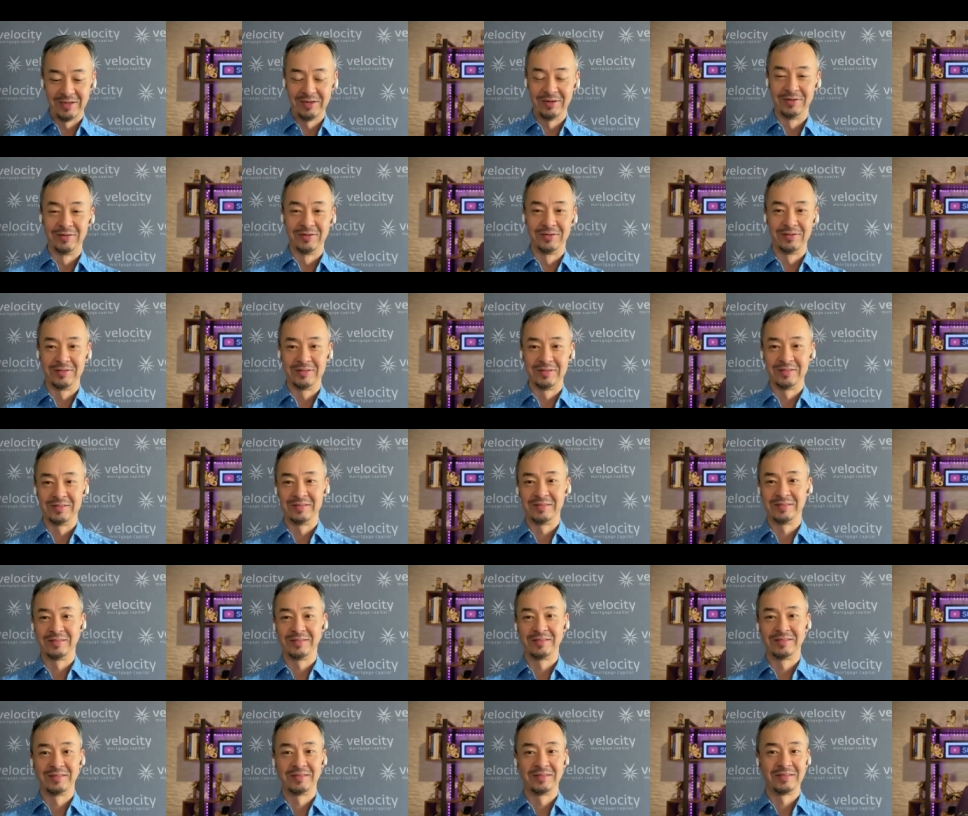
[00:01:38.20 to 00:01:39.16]
I would do.
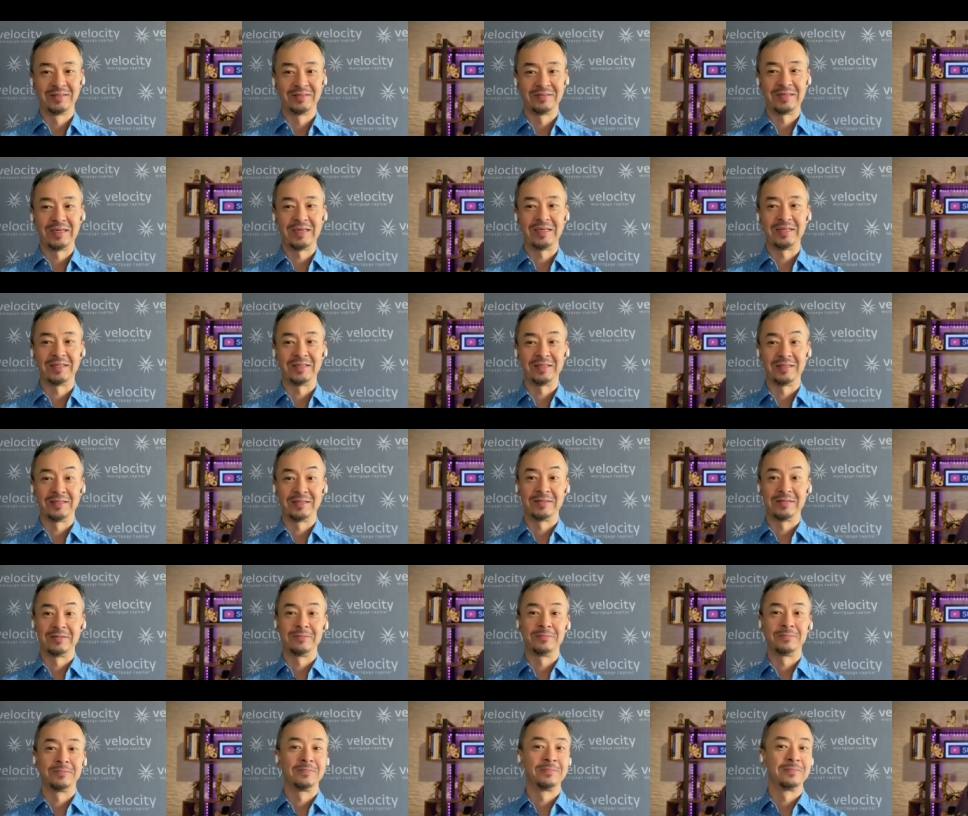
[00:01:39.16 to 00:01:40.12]
What I
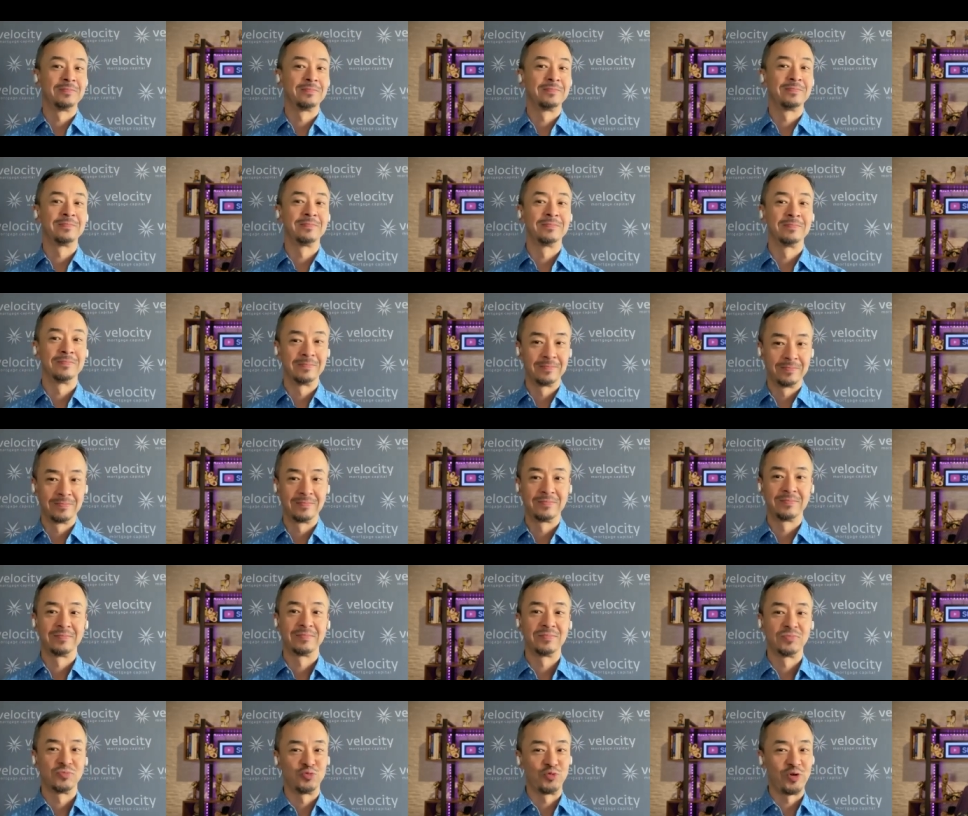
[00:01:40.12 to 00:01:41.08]
should have done, because
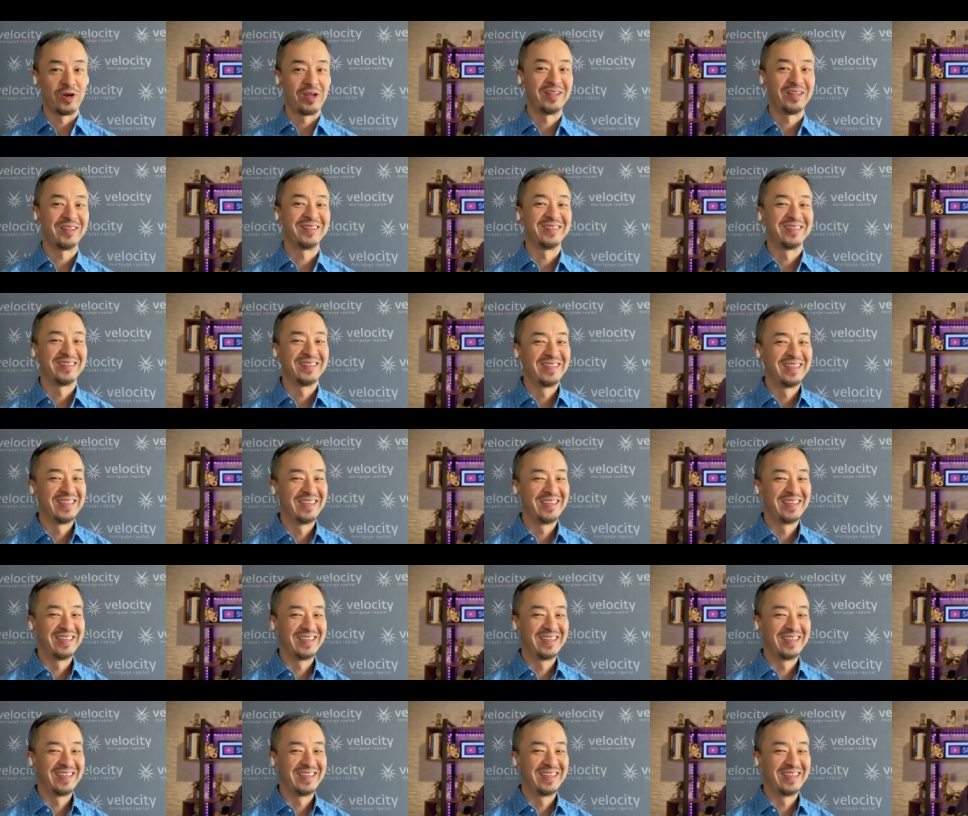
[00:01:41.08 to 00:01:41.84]
there were more deals